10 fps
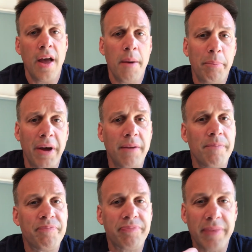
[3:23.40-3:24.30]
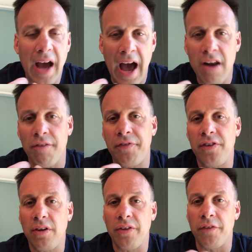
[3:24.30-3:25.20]
but I don't
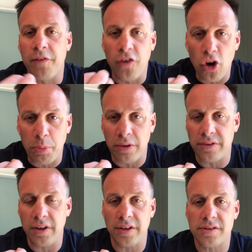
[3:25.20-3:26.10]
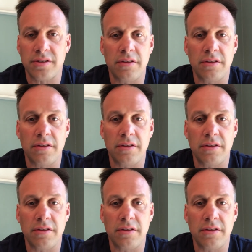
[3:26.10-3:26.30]
feel the verbalness,